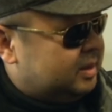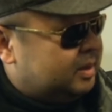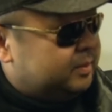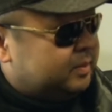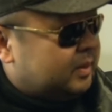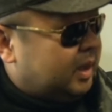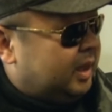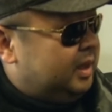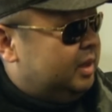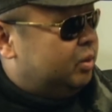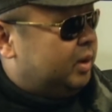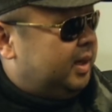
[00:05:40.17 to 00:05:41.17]
publicly
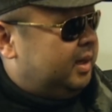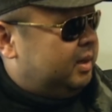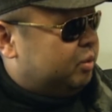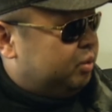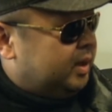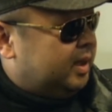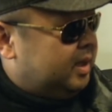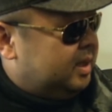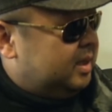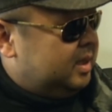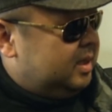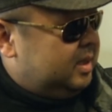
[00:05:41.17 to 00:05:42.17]
said he didn't want
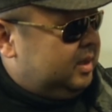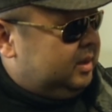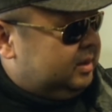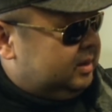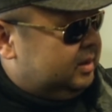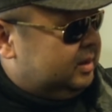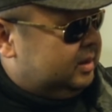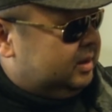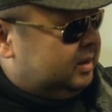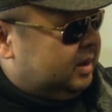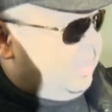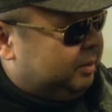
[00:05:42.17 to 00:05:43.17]
to be the next leader of